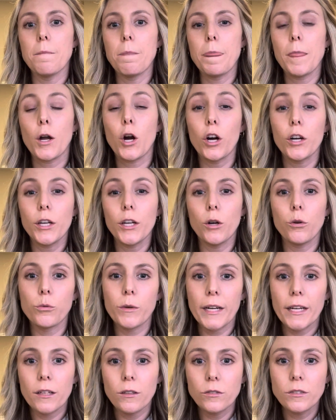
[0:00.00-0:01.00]

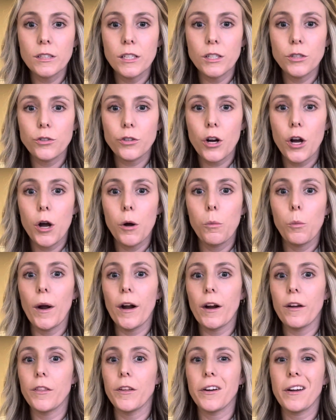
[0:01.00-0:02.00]
cardiorenal syndrome
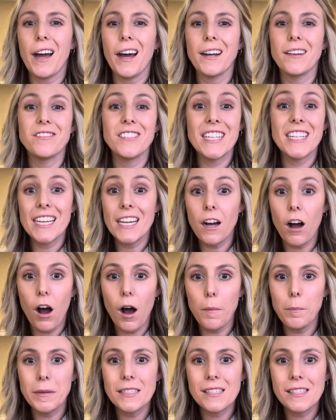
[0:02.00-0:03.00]
where they're kind of
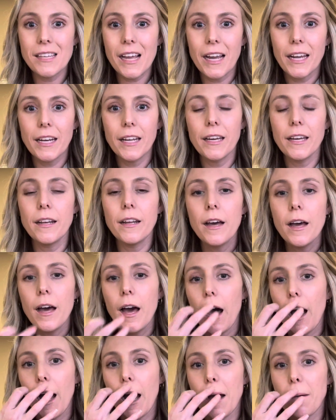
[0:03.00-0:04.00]
decompensated
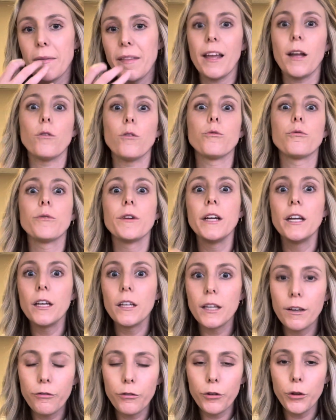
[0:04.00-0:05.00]
and they get
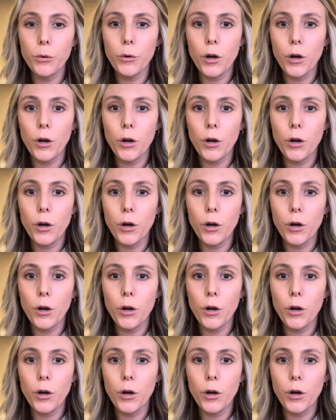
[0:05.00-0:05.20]
really fluid